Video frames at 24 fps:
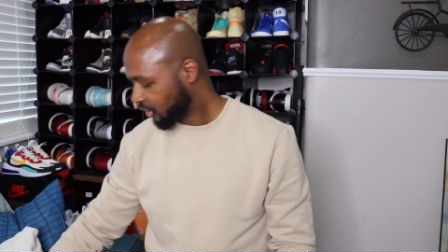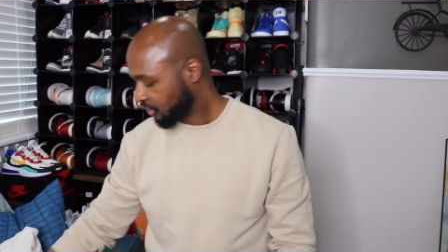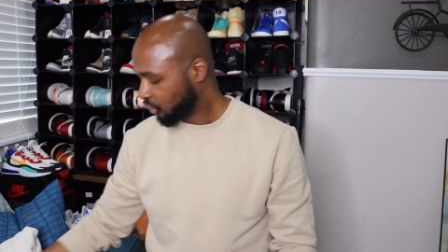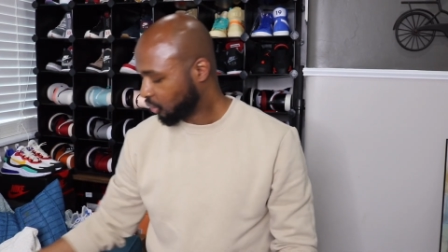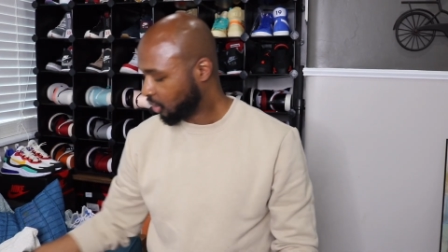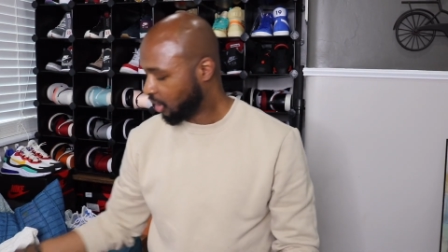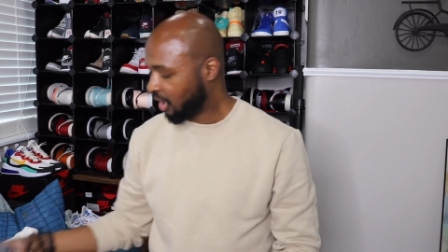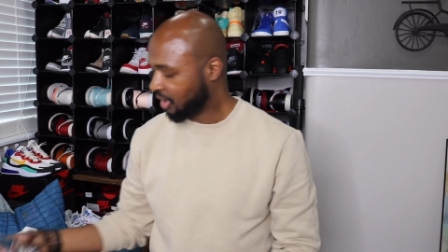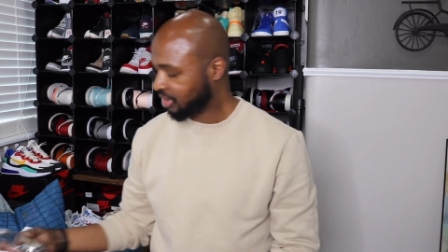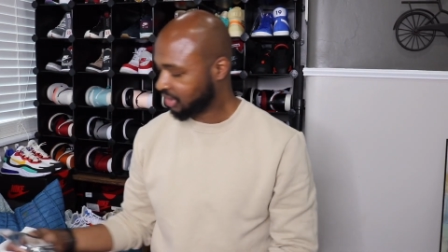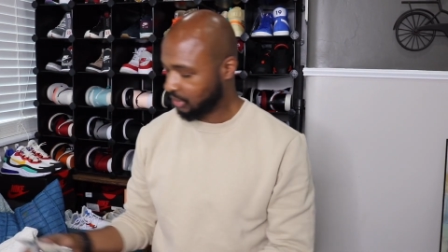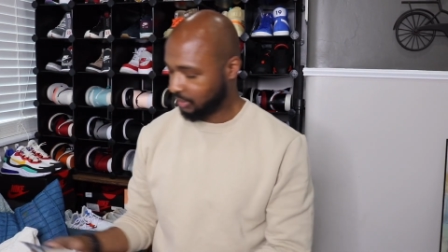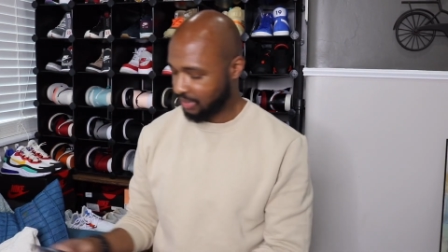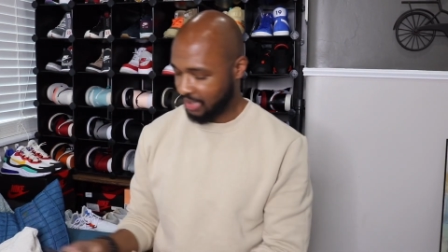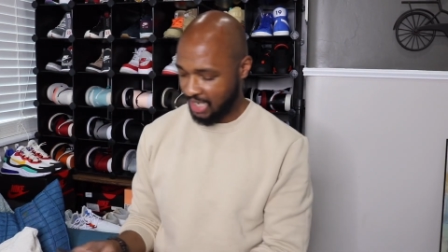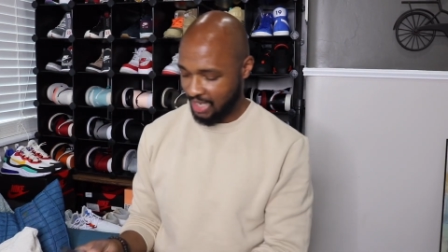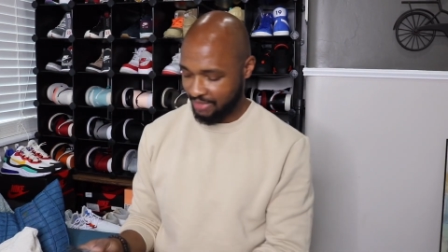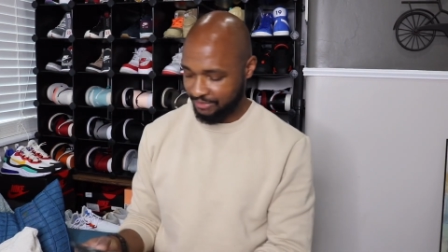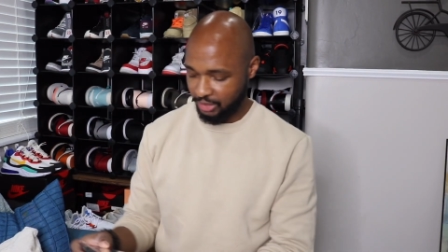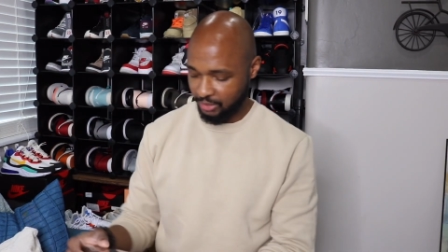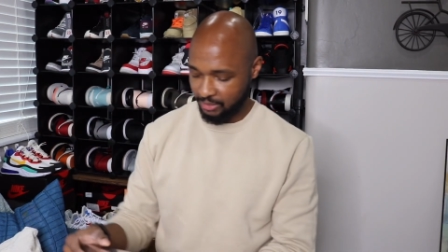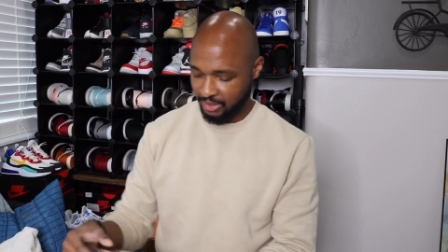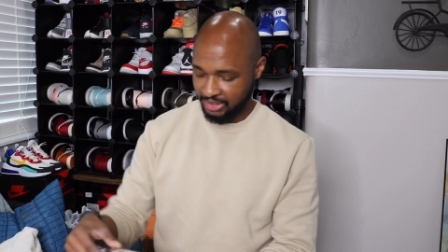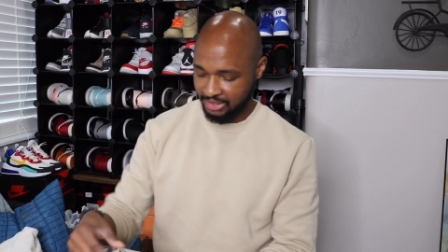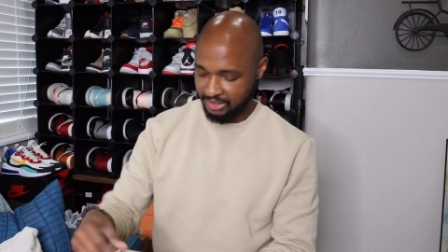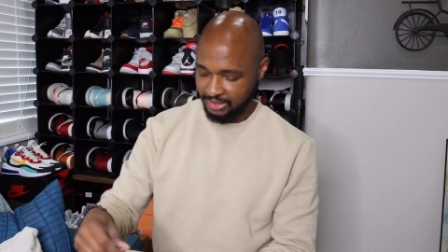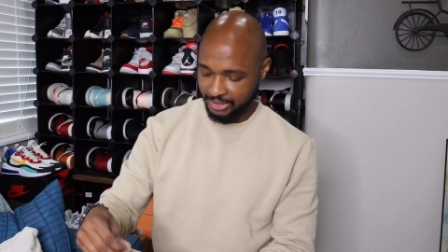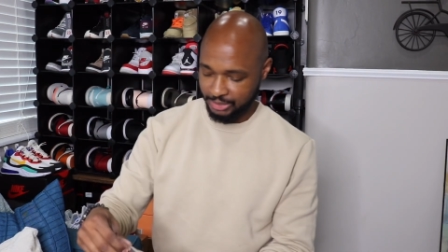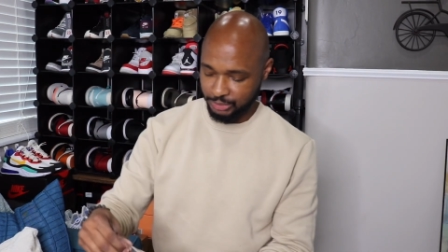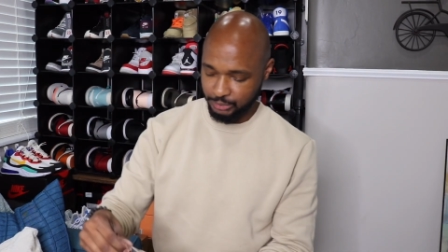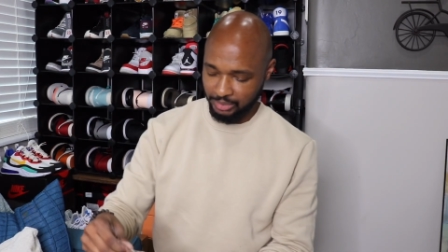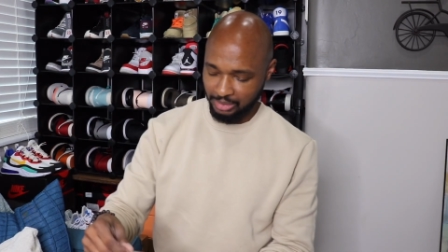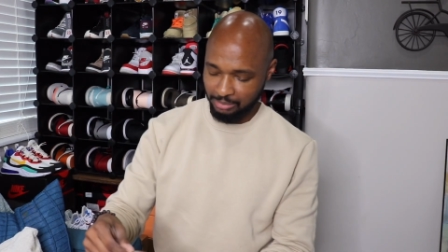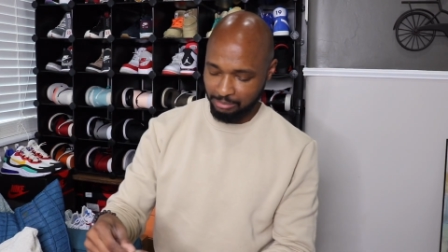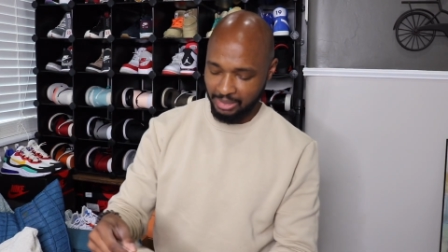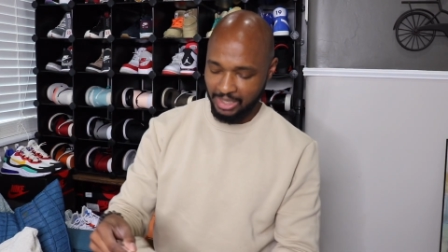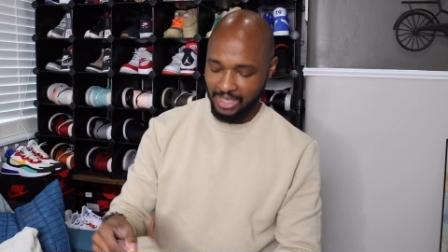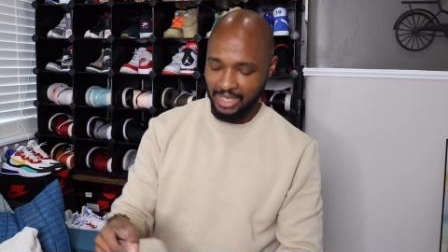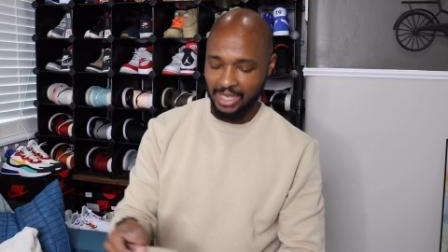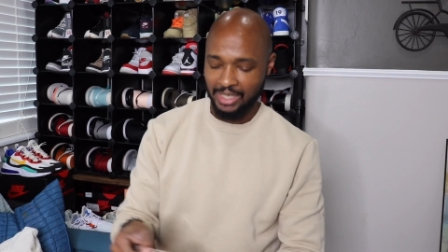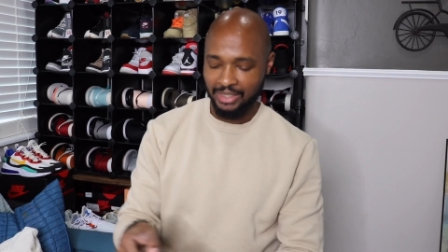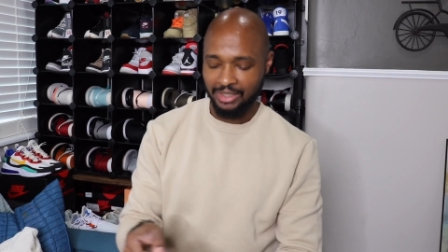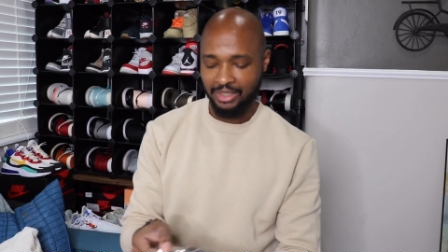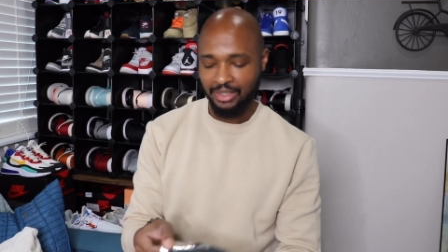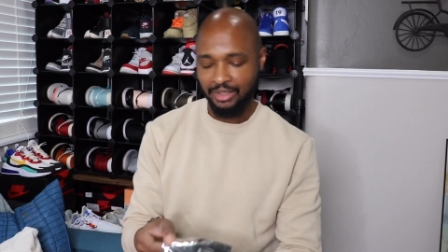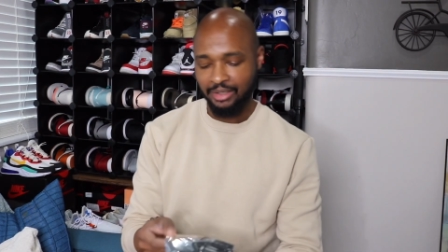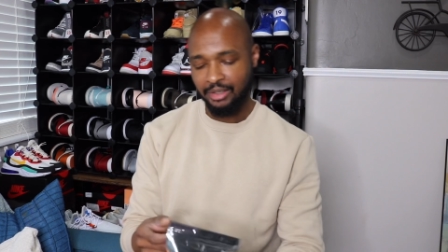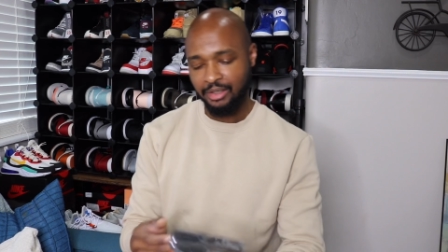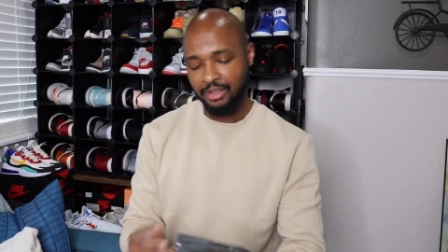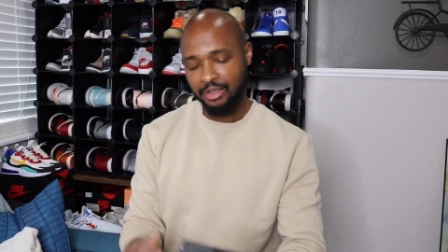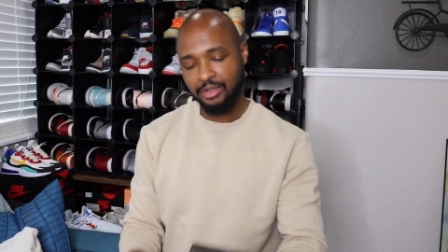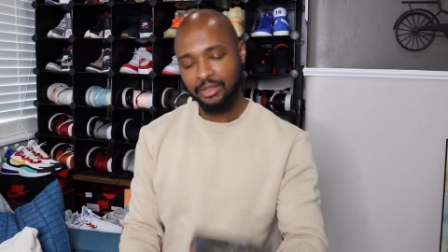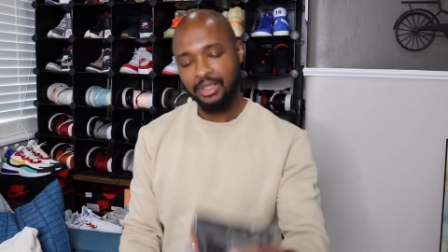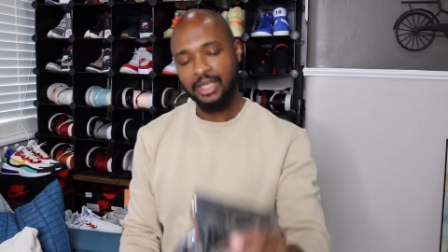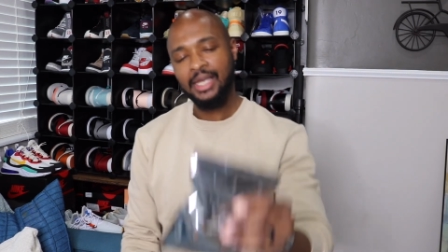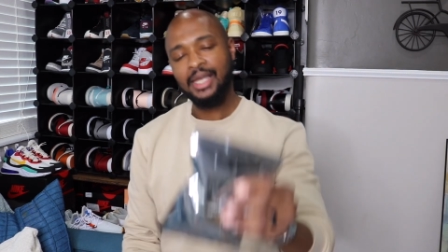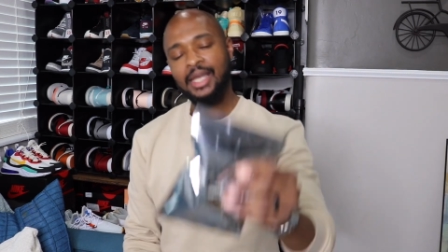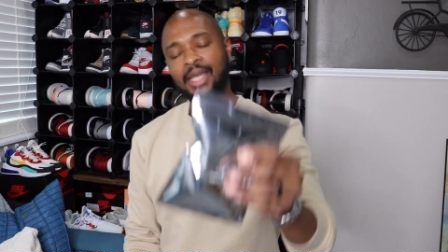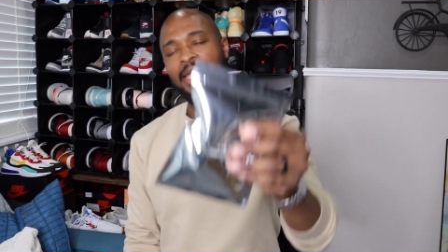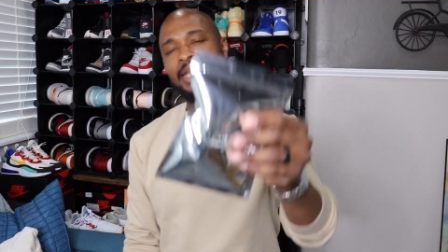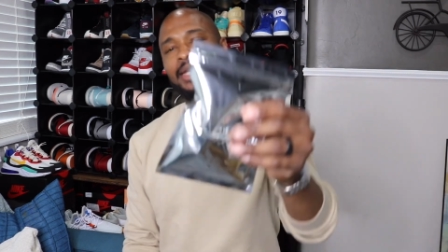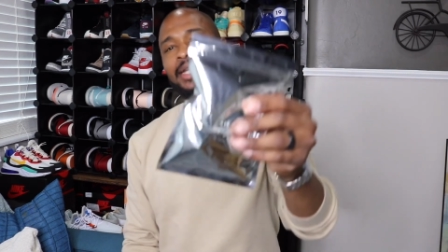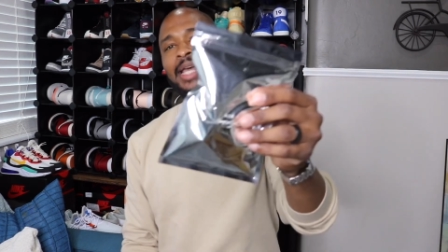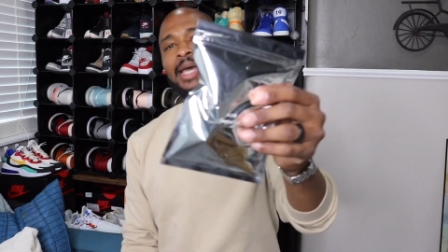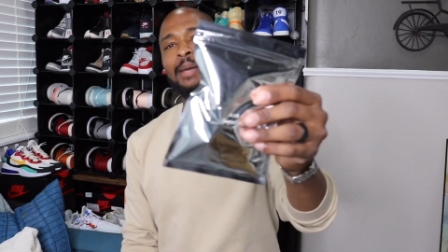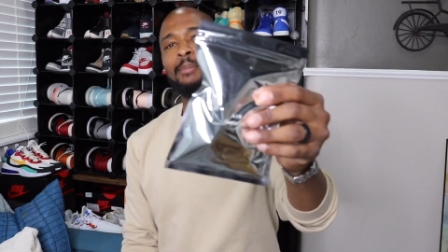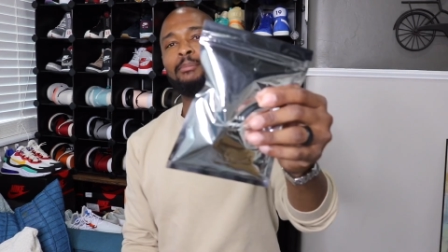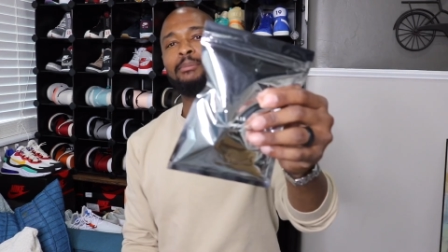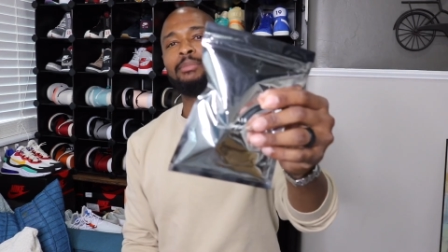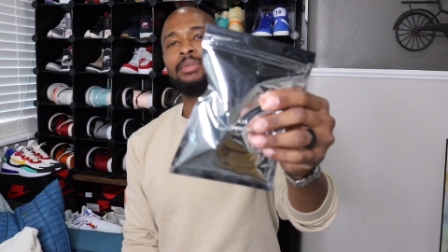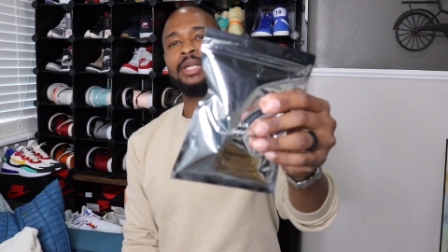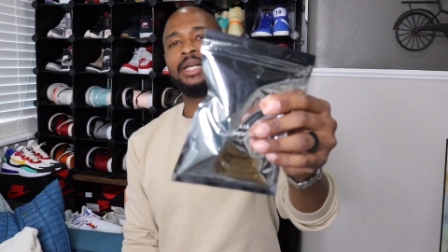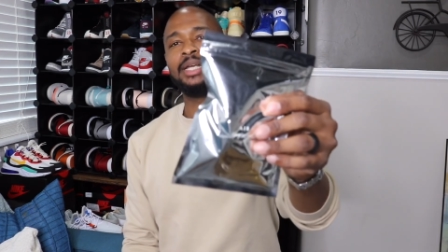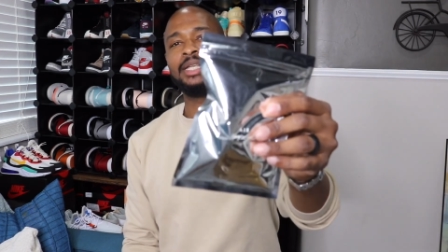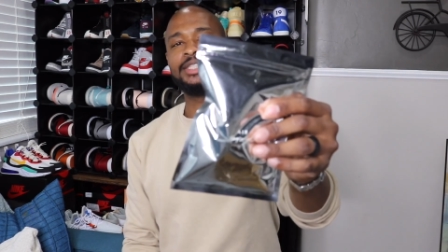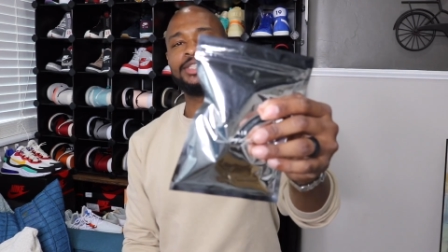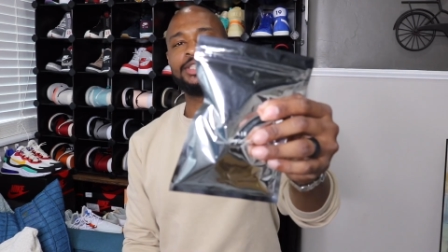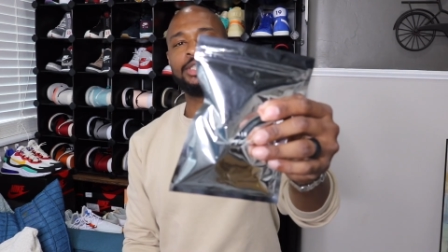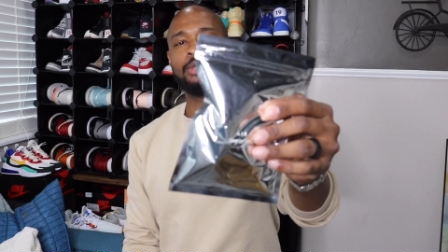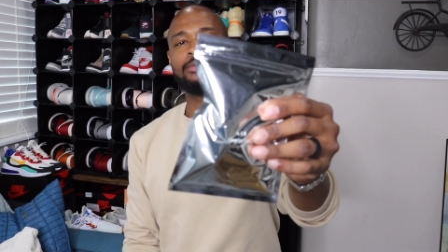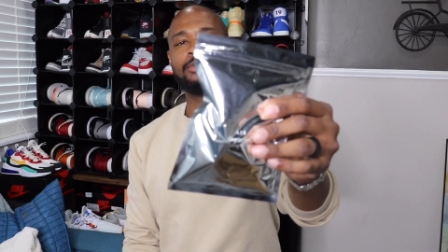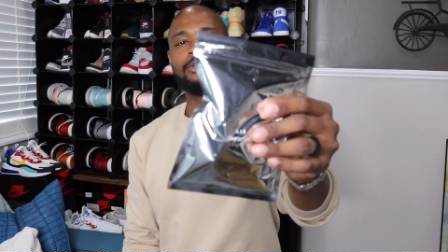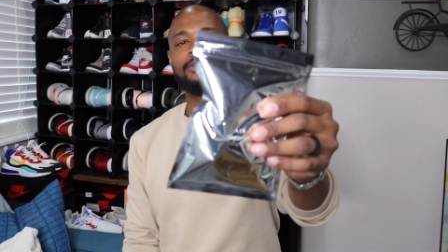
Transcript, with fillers: You also have your accessory bag here in that silver